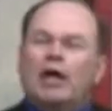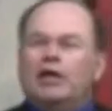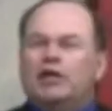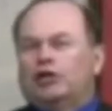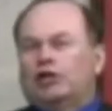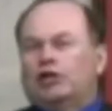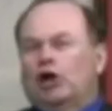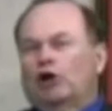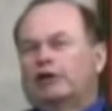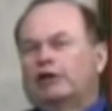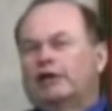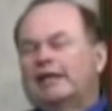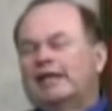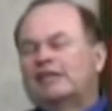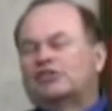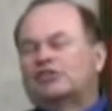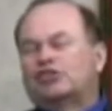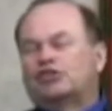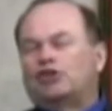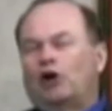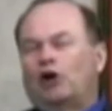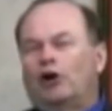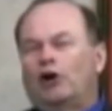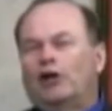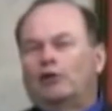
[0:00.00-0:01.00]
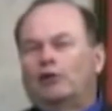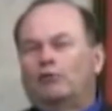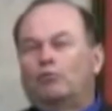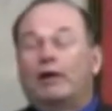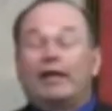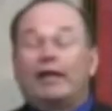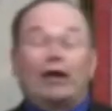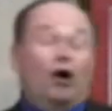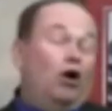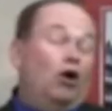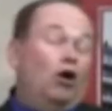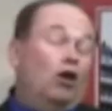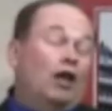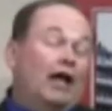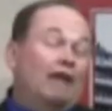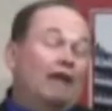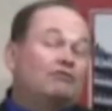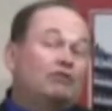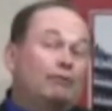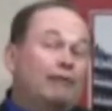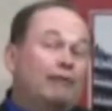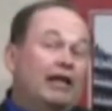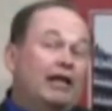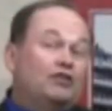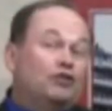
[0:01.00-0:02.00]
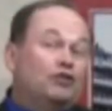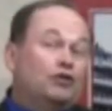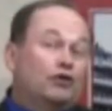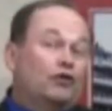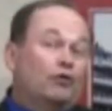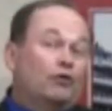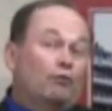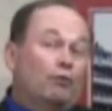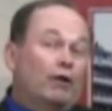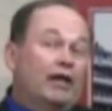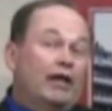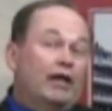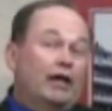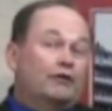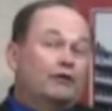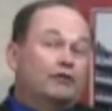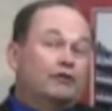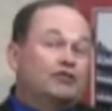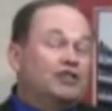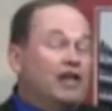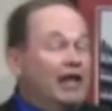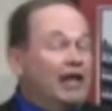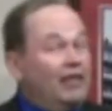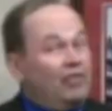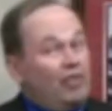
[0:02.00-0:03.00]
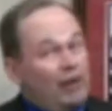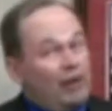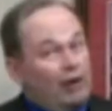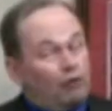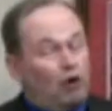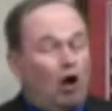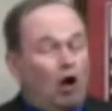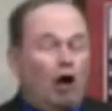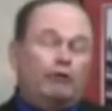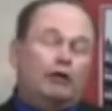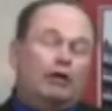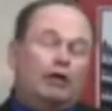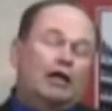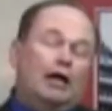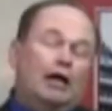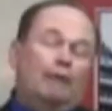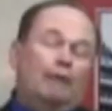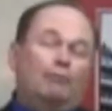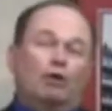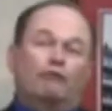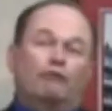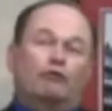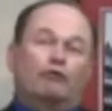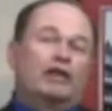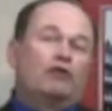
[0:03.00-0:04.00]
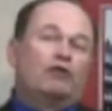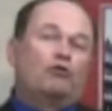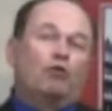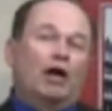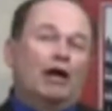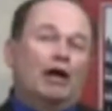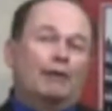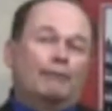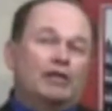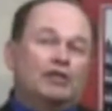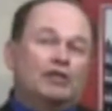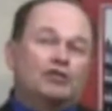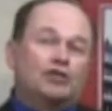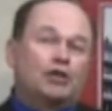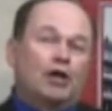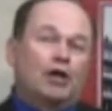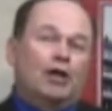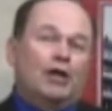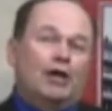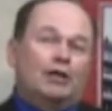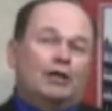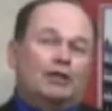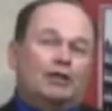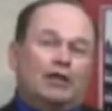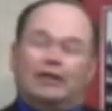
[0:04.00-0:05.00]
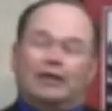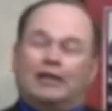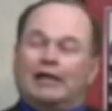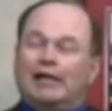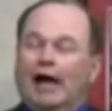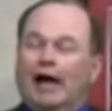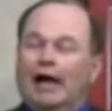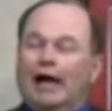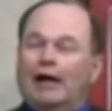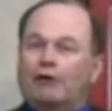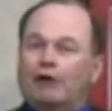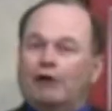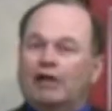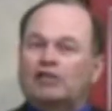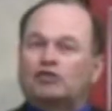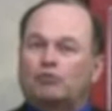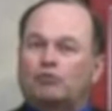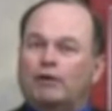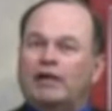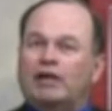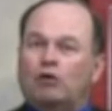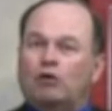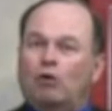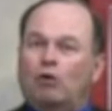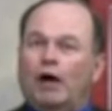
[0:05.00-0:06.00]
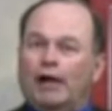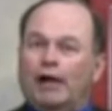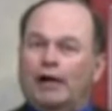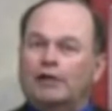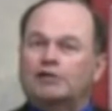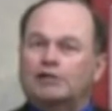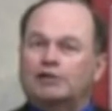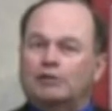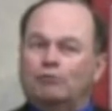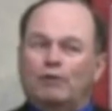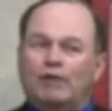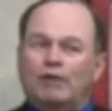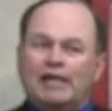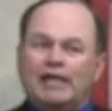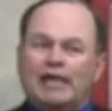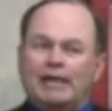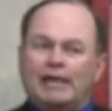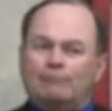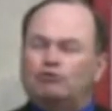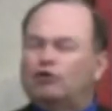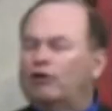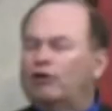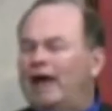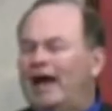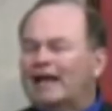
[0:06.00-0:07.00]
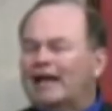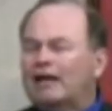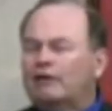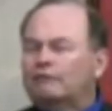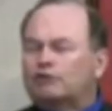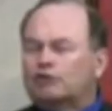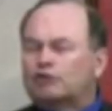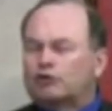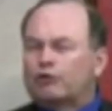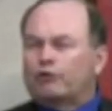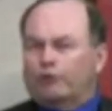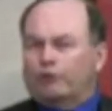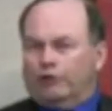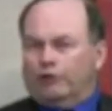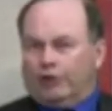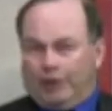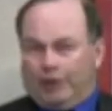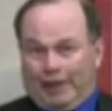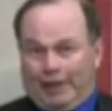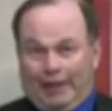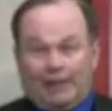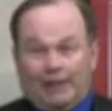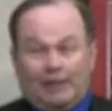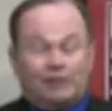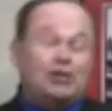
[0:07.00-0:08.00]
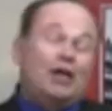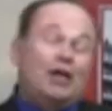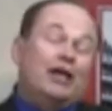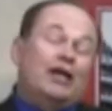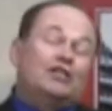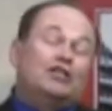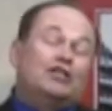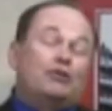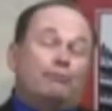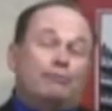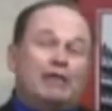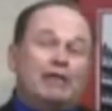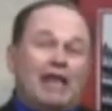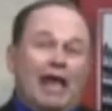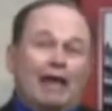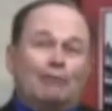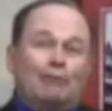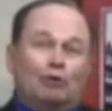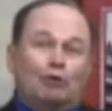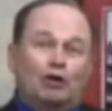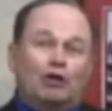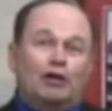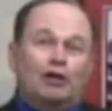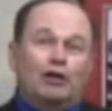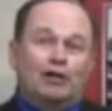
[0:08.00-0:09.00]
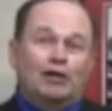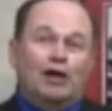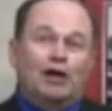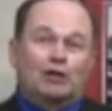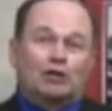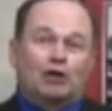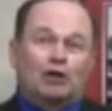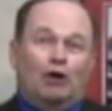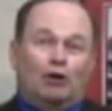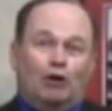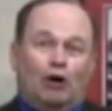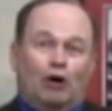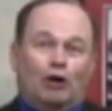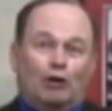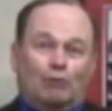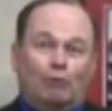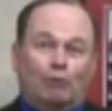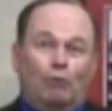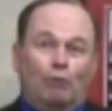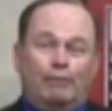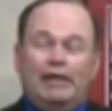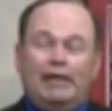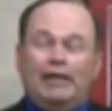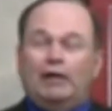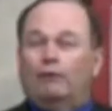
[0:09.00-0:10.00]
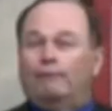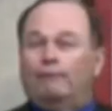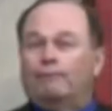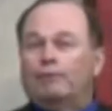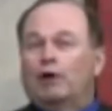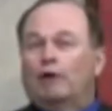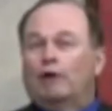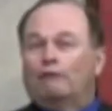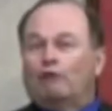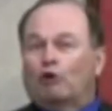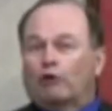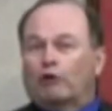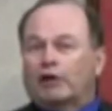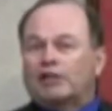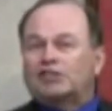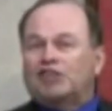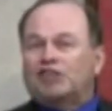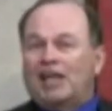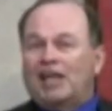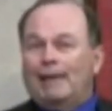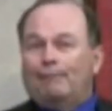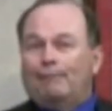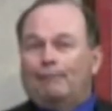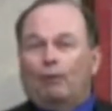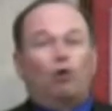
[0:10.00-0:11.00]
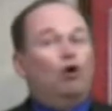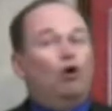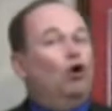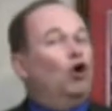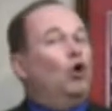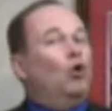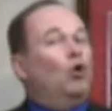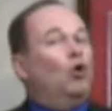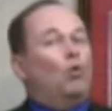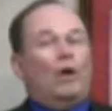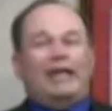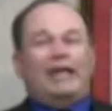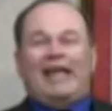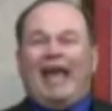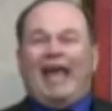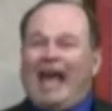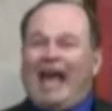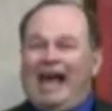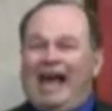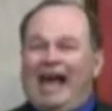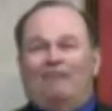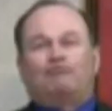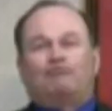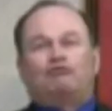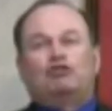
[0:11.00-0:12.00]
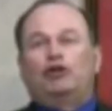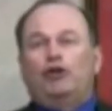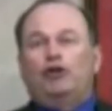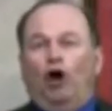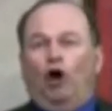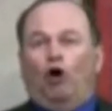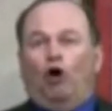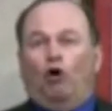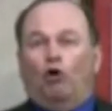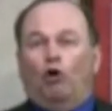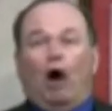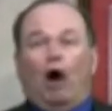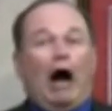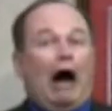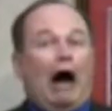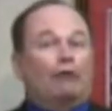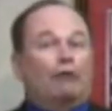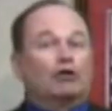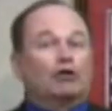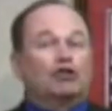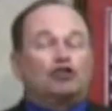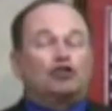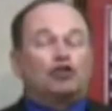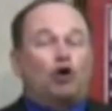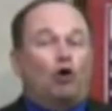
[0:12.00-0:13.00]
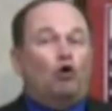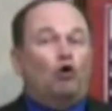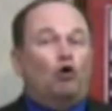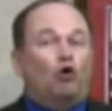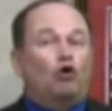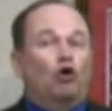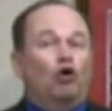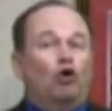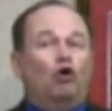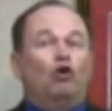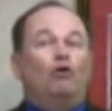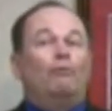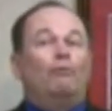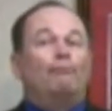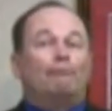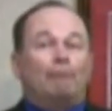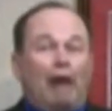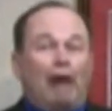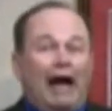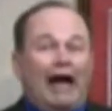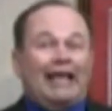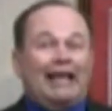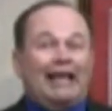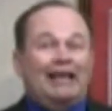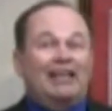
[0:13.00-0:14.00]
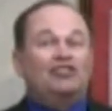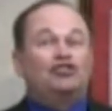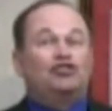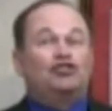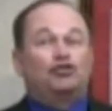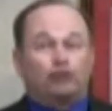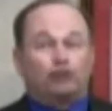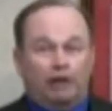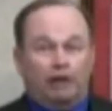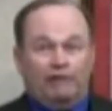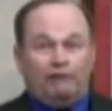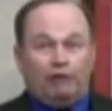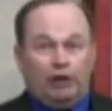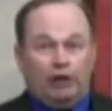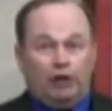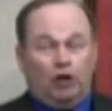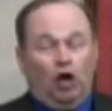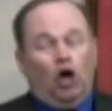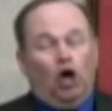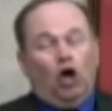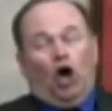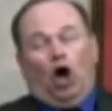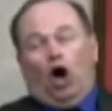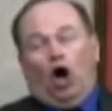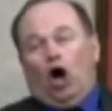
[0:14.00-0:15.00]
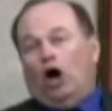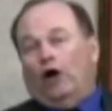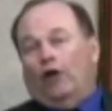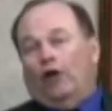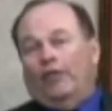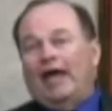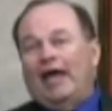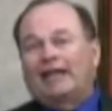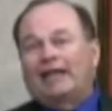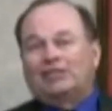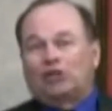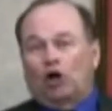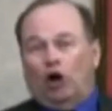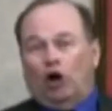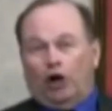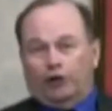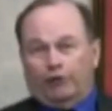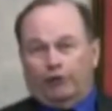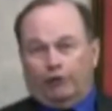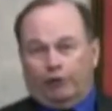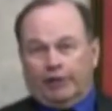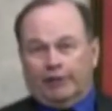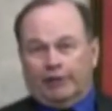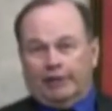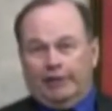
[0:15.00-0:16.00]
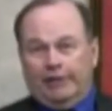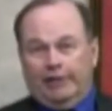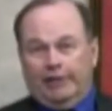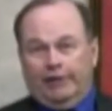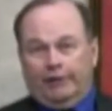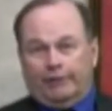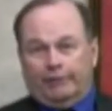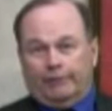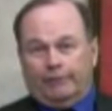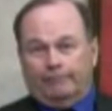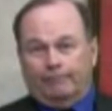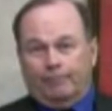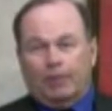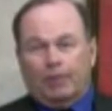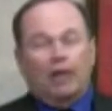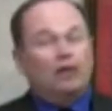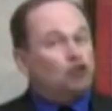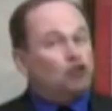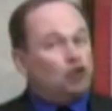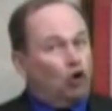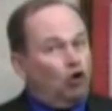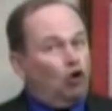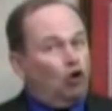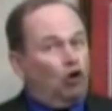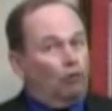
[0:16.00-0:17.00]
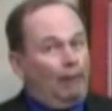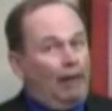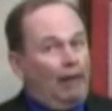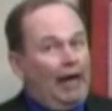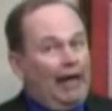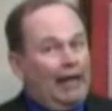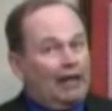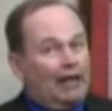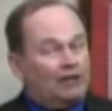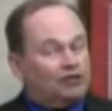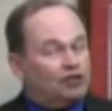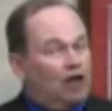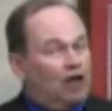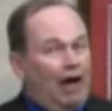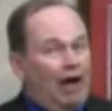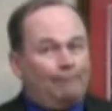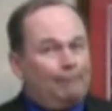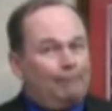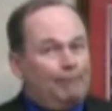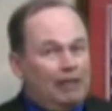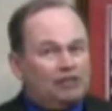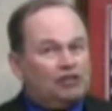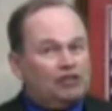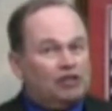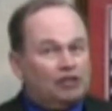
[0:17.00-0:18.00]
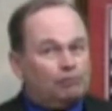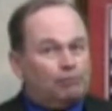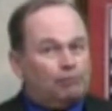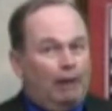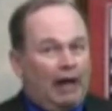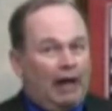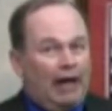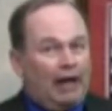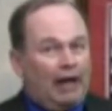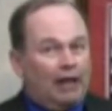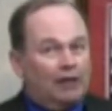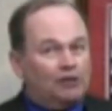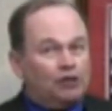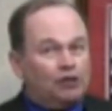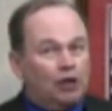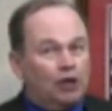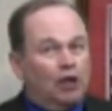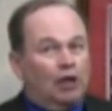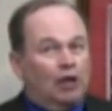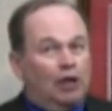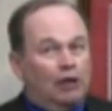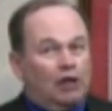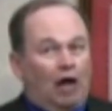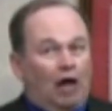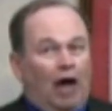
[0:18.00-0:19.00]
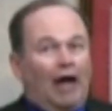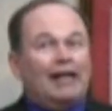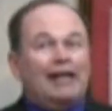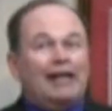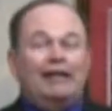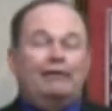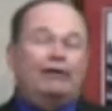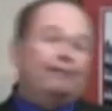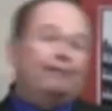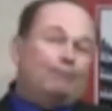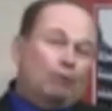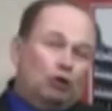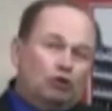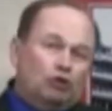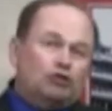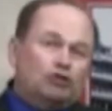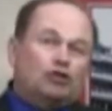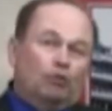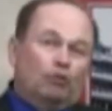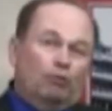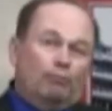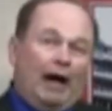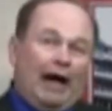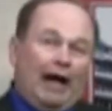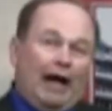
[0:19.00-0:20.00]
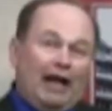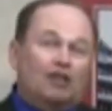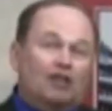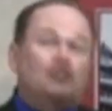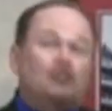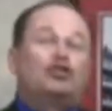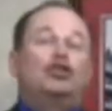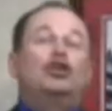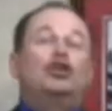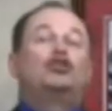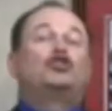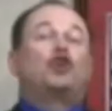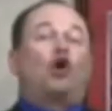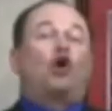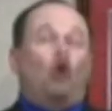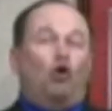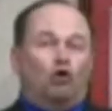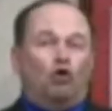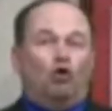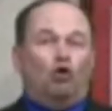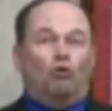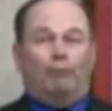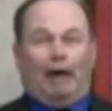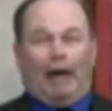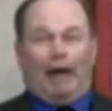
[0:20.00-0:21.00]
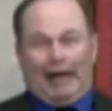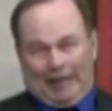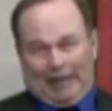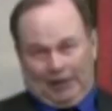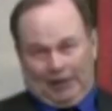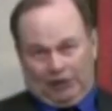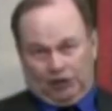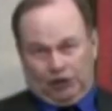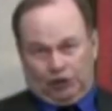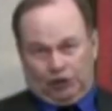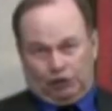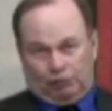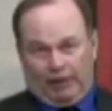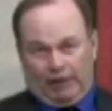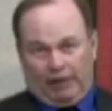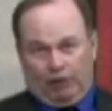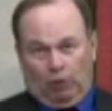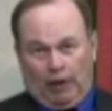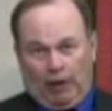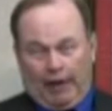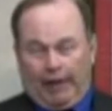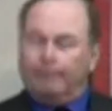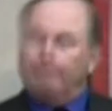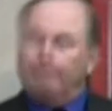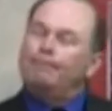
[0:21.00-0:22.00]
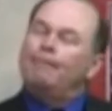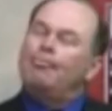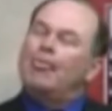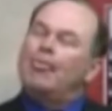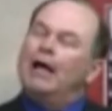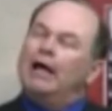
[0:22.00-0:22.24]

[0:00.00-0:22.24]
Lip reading: You know, to get started, we all have to make sure that we understand there are a couple of requirements that the IRS requires that we keep track of certain things to be able to deduct our automobile. For example, we have to know our total mileage driven on that car during the year. Total mileage, not business mileage, not personal mileage, the total mileage is required.